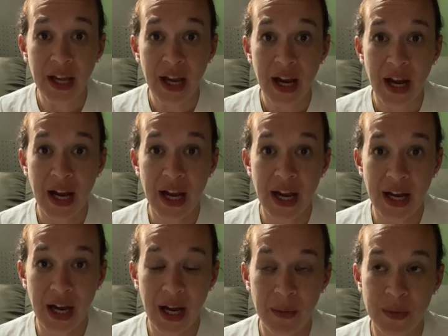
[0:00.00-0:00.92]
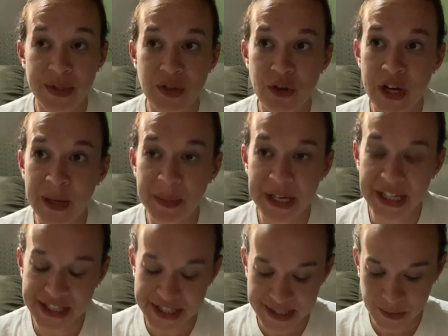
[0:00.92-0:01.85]
And it was great
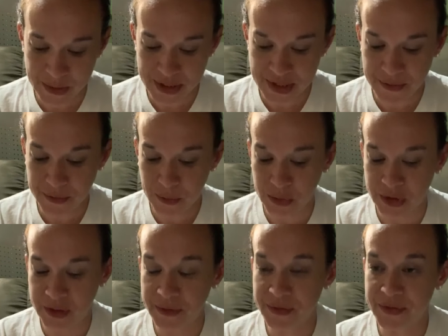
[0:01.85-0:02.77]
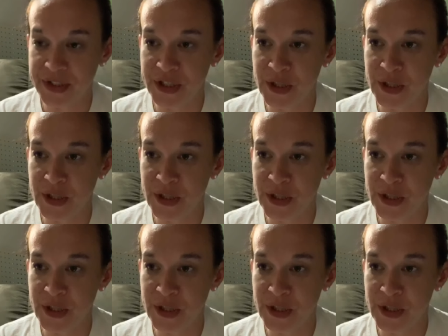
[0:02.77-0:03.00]
because it was full of,